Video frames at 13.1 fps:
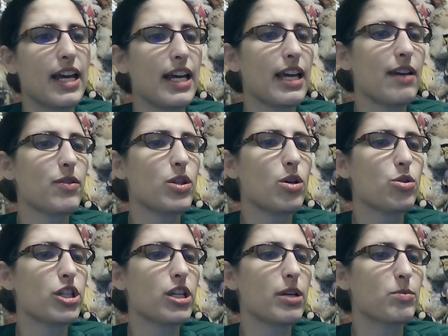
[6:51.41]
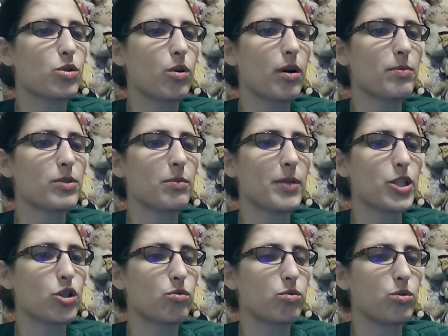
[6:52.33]
Even though she absorbed so
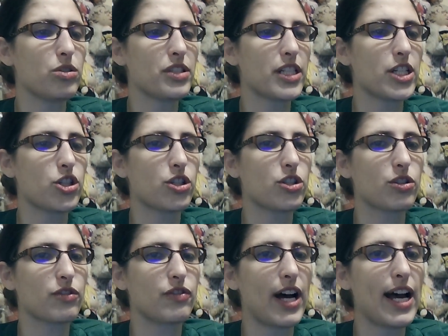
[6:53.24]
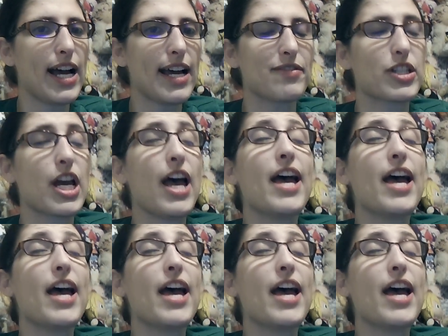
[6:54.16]
much cruelty, she survives.